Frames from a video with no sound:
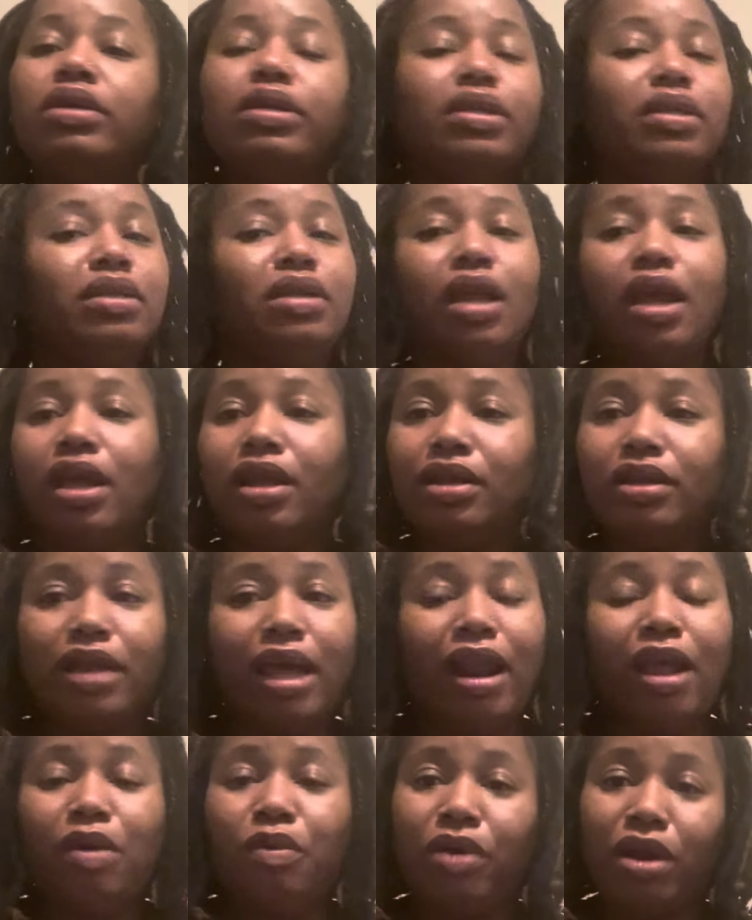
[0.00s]
that
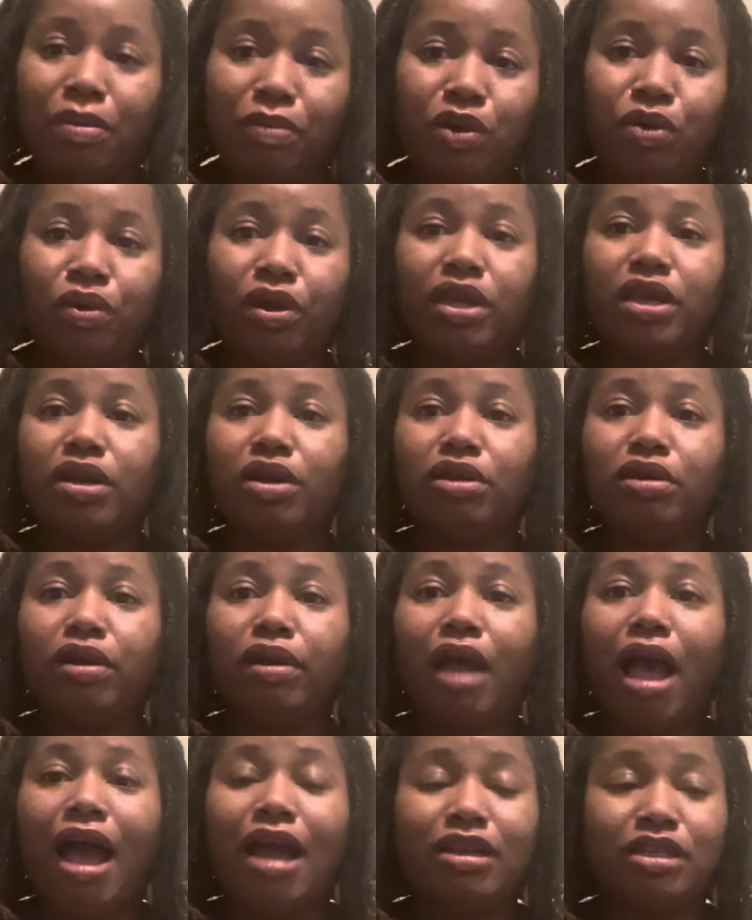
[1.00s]
ain't what I'm doing here.
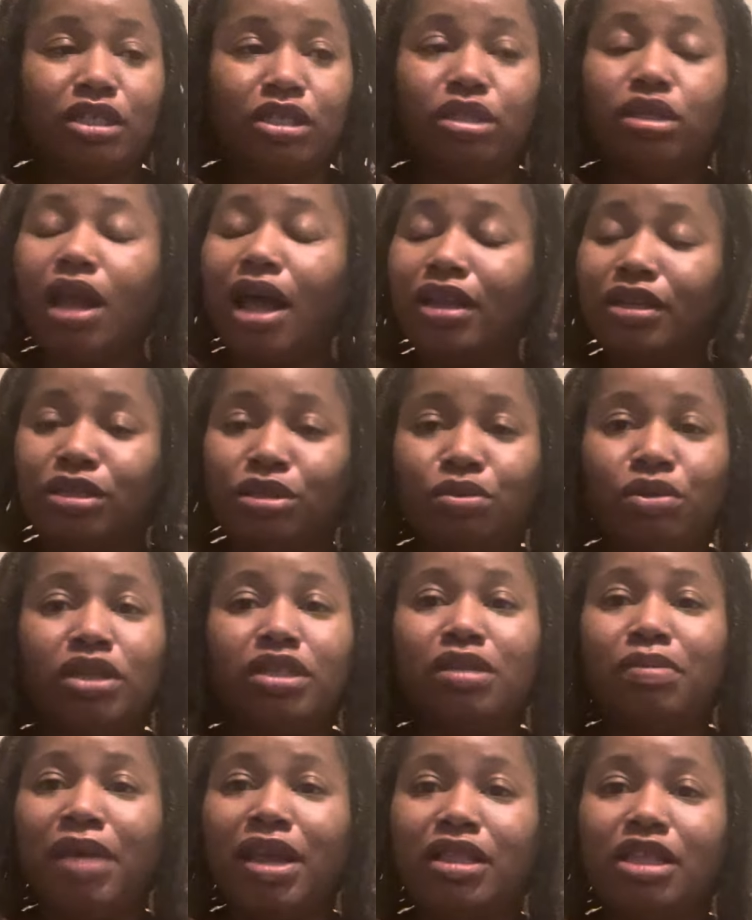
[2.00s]
I just wanted
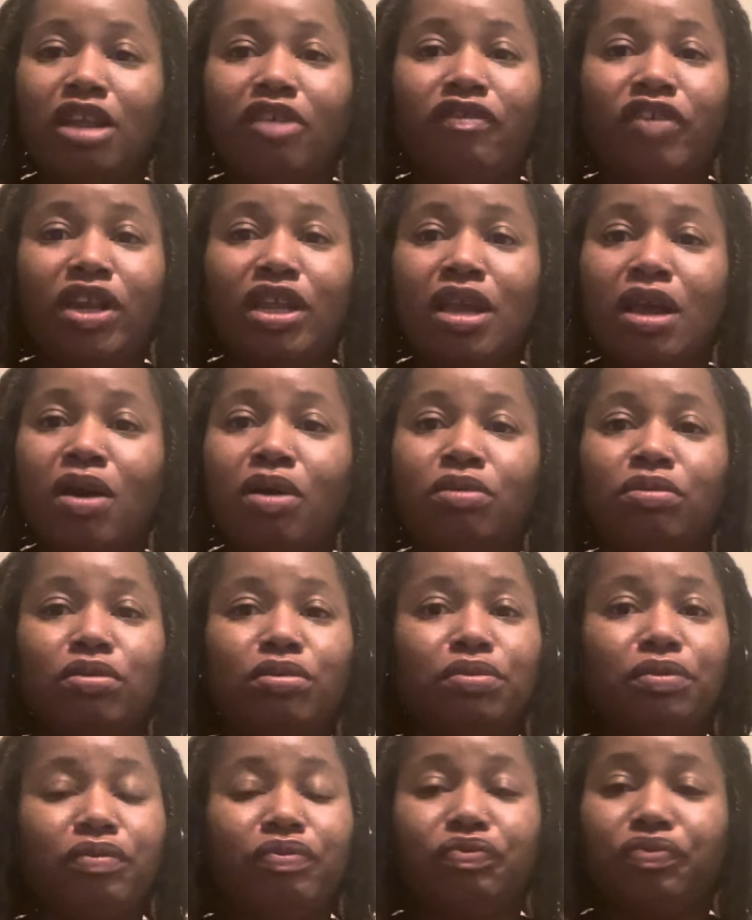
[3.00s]
to make this video
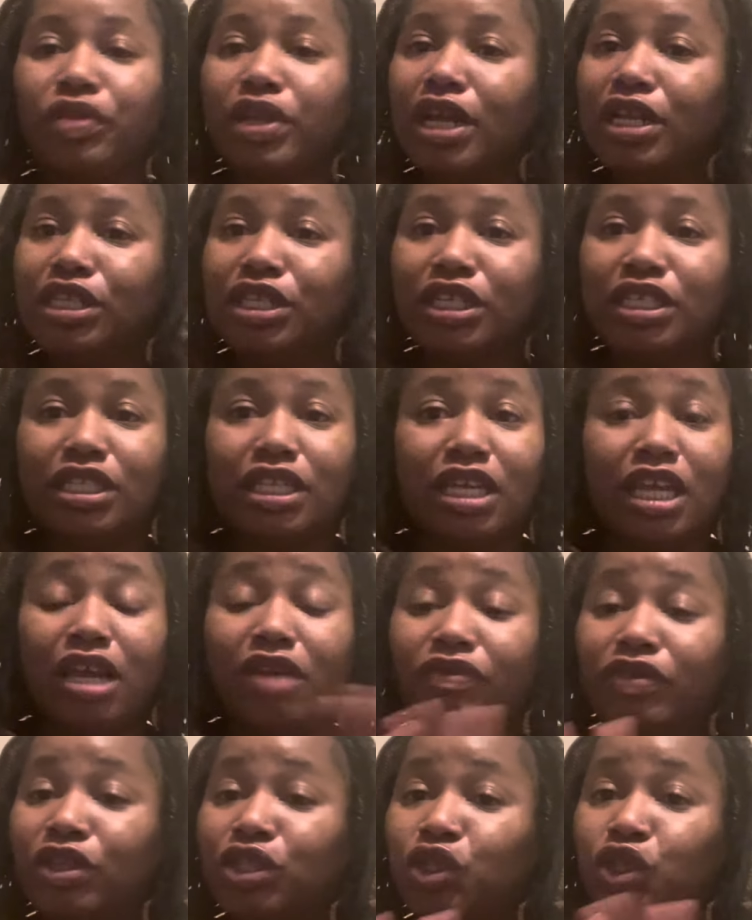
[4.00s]
just to
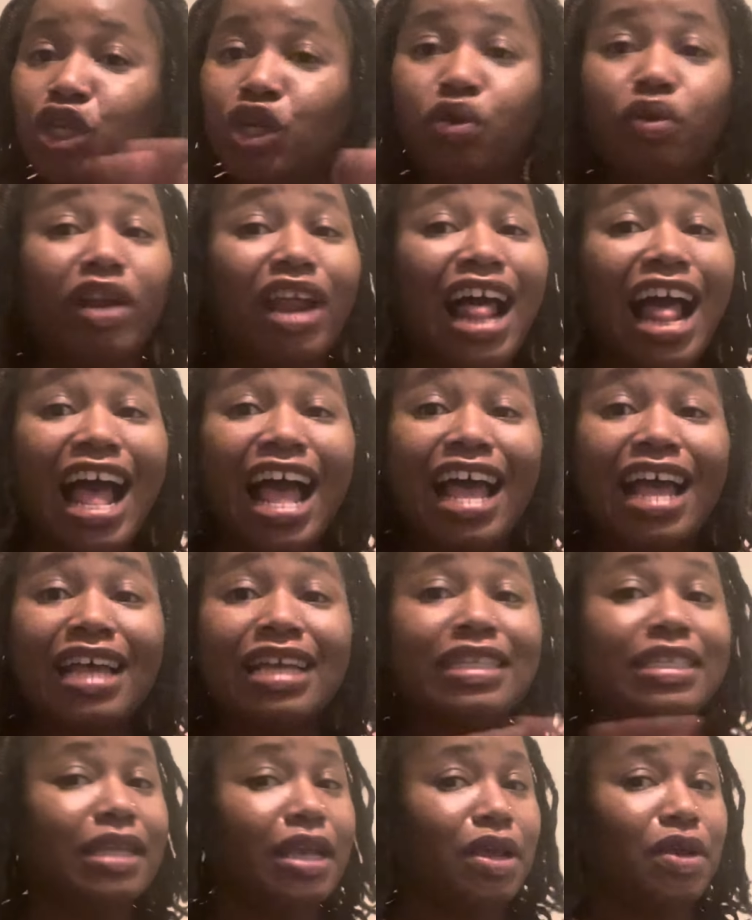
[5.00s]
give a
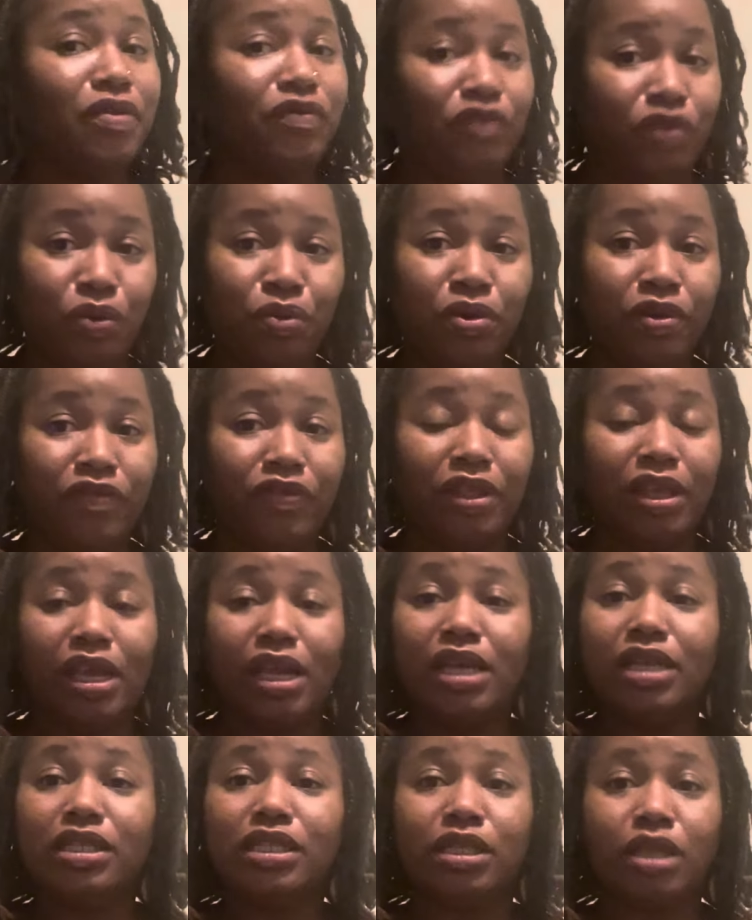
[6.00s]
generalized view of
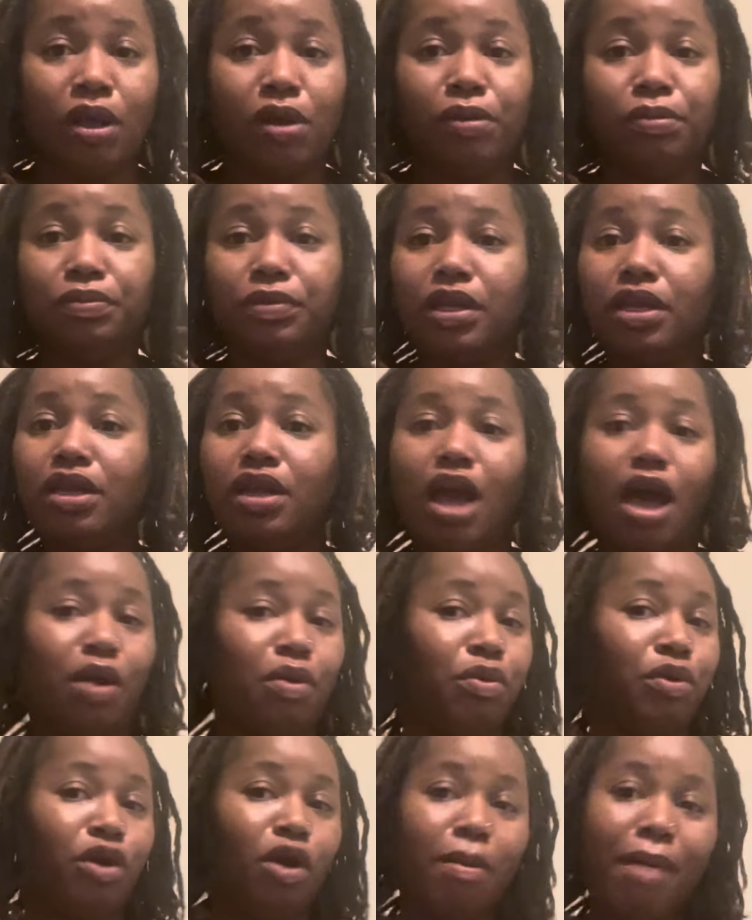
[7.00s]
things. So I don't
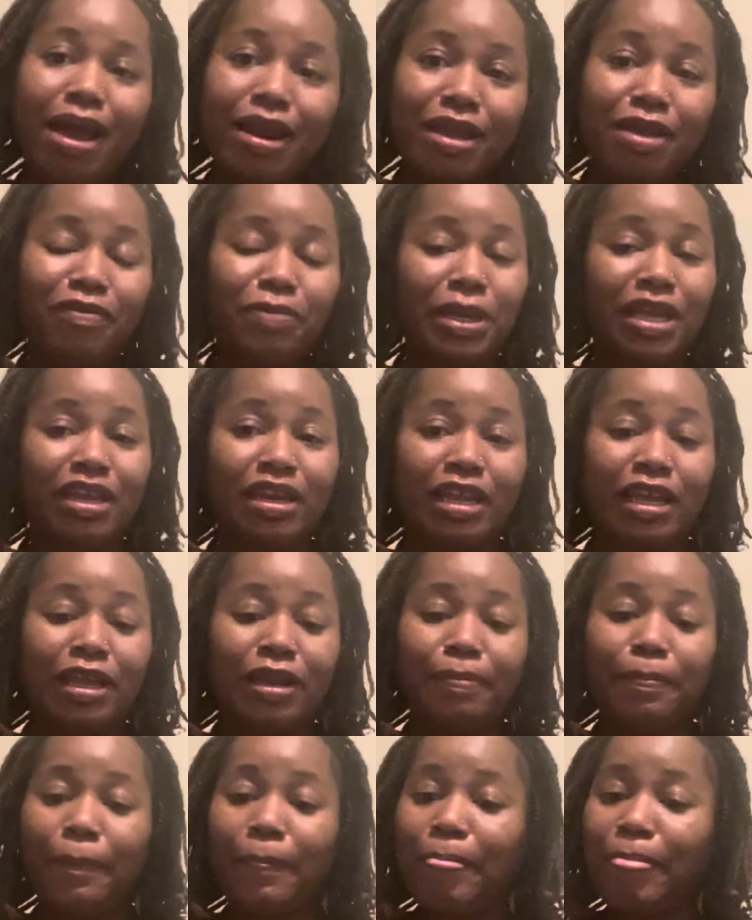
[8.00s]
want nobody offended.